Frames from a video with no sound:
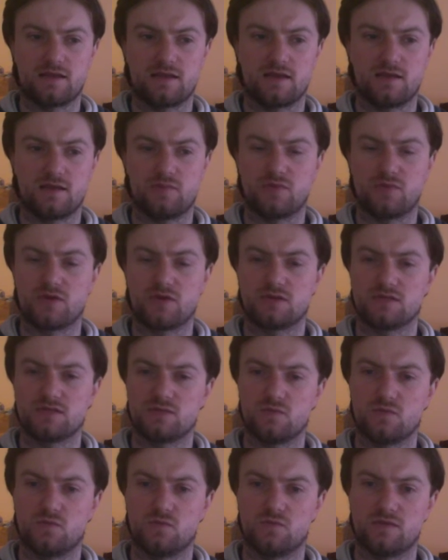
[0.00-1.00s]

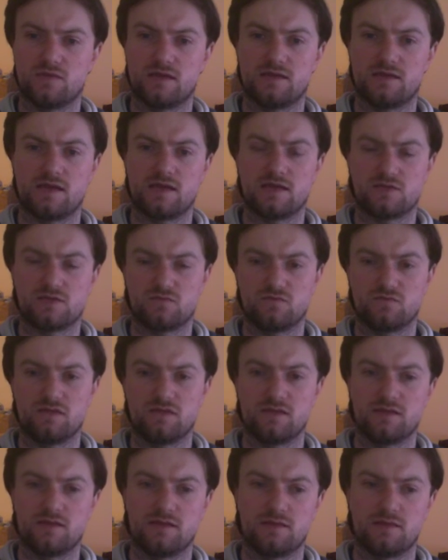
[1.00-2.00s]
person that has
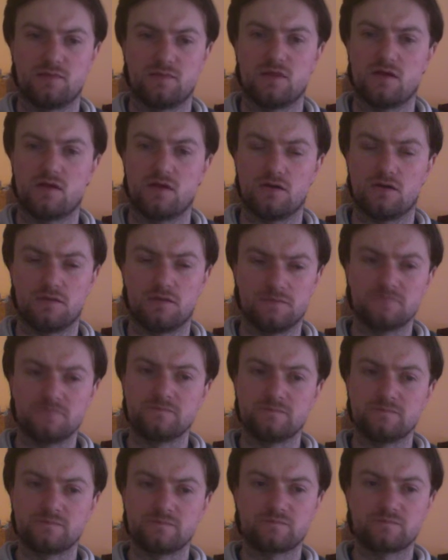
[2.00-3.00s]
written the blog
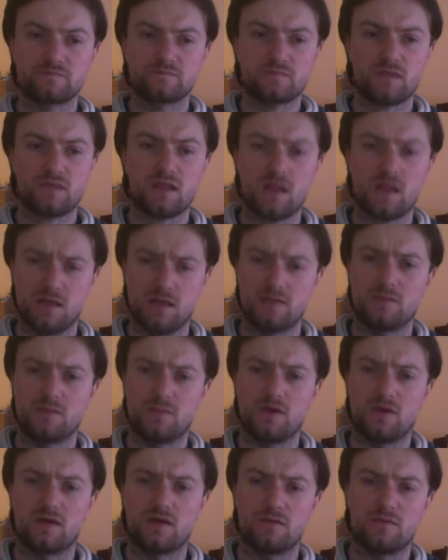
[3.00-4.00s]
at the
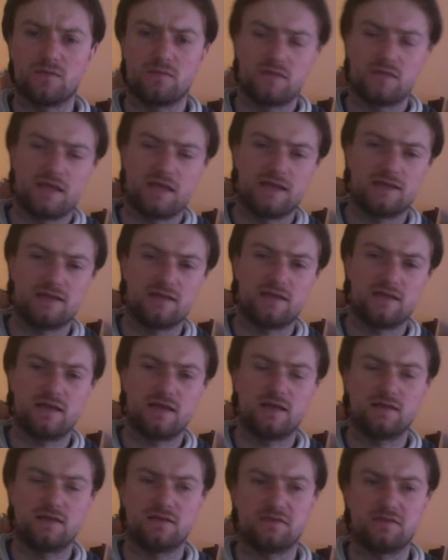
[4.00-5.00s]
bottom, and
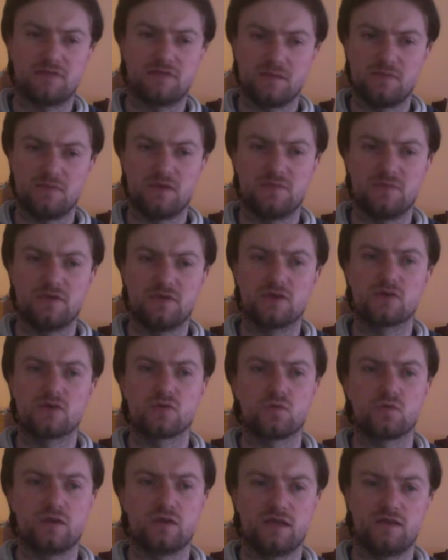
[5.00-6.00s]
that might be a
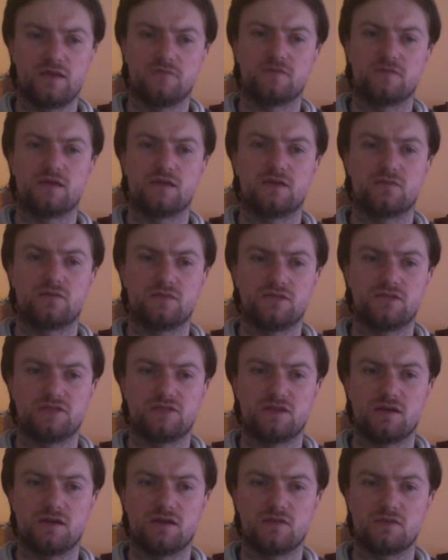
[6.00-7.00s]
good way of kind of
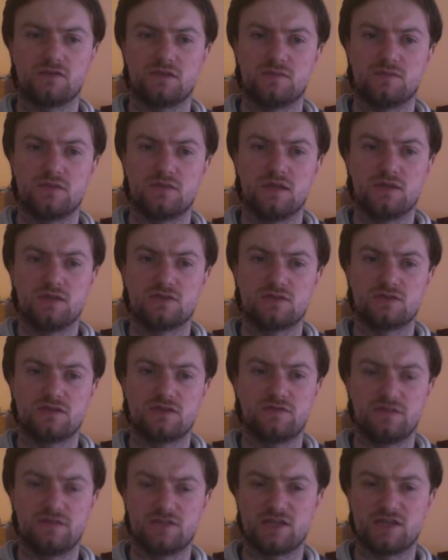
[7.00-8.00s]
reaching out to them. So
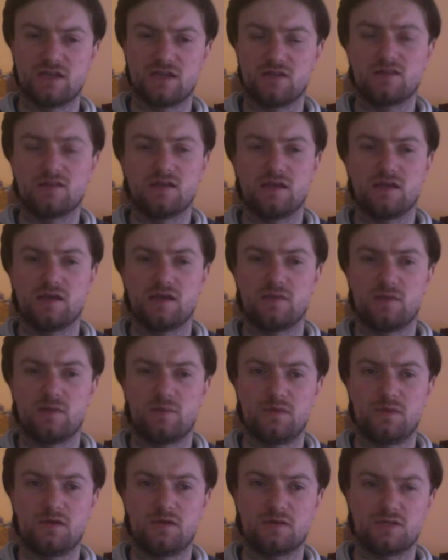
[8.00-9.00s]
definitely check out the hip hop
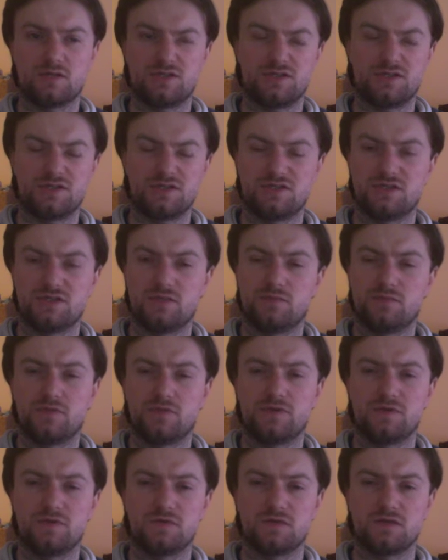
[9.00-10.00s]
blogs cheat sheet,
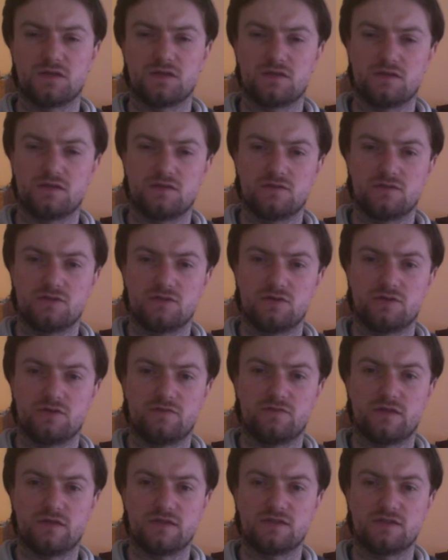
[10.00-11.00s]
but use it to your
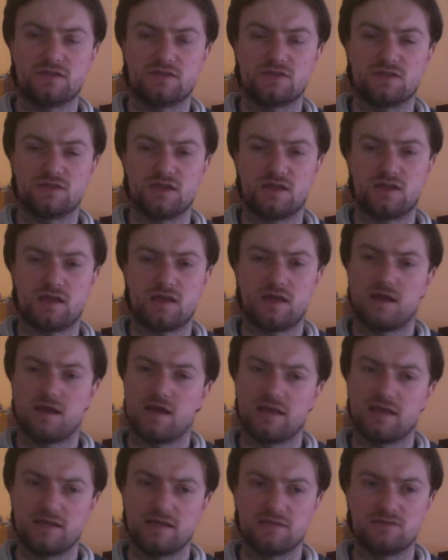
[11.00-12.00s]
advantage, not
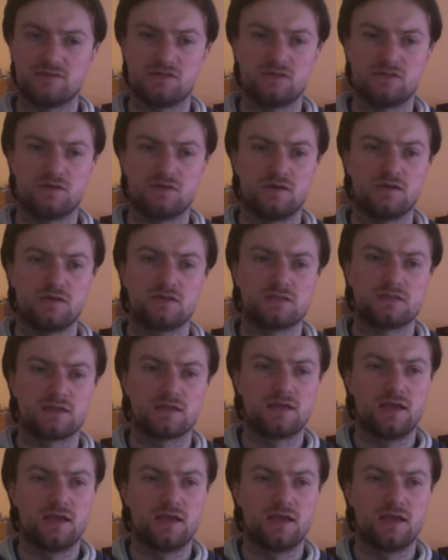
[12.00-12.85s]
against you guys.